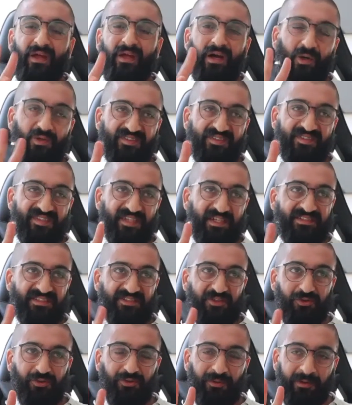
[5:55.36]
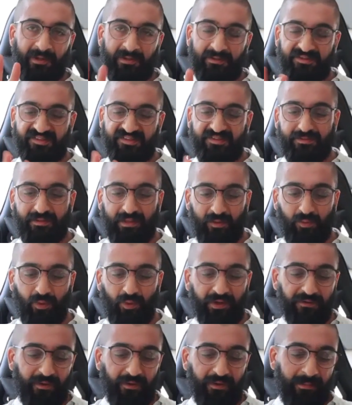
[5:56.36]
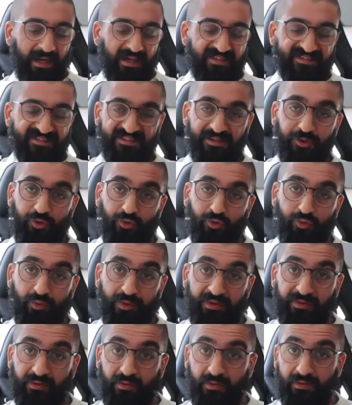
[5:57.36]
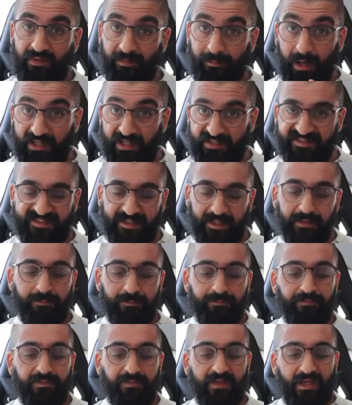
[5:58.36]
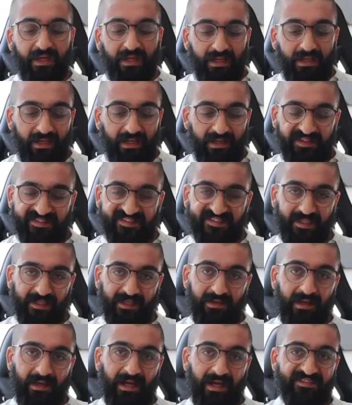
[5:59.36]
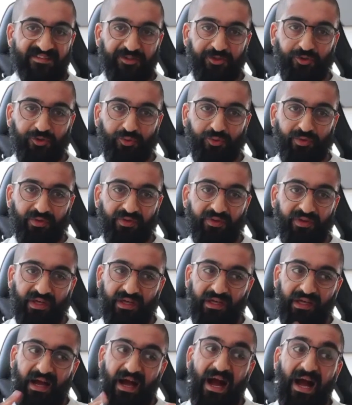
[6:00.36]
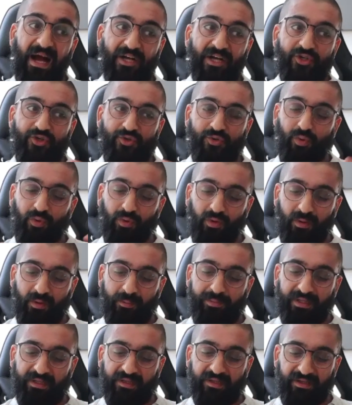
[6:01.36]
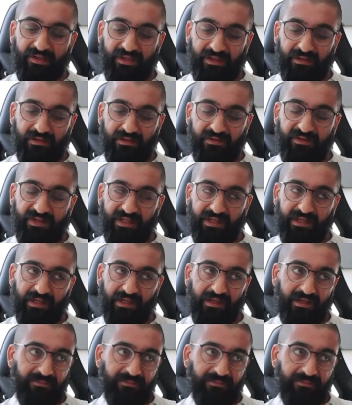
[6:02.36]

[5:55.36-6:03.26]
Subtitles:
say it's two things, and one of them has to do with the mindset, and the second has to do with the actual ability, the